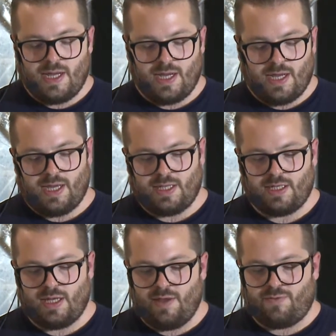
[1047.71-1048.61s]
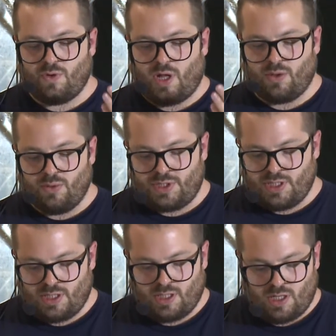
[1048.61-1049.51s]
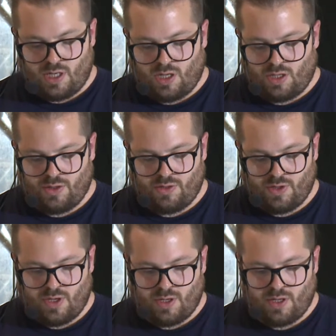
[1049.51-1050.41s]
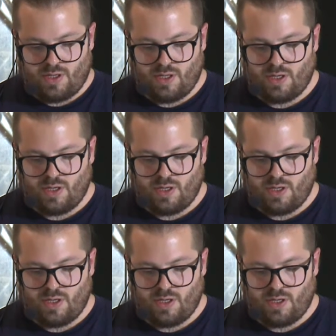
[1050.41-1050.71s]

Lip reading: And if you are looking on the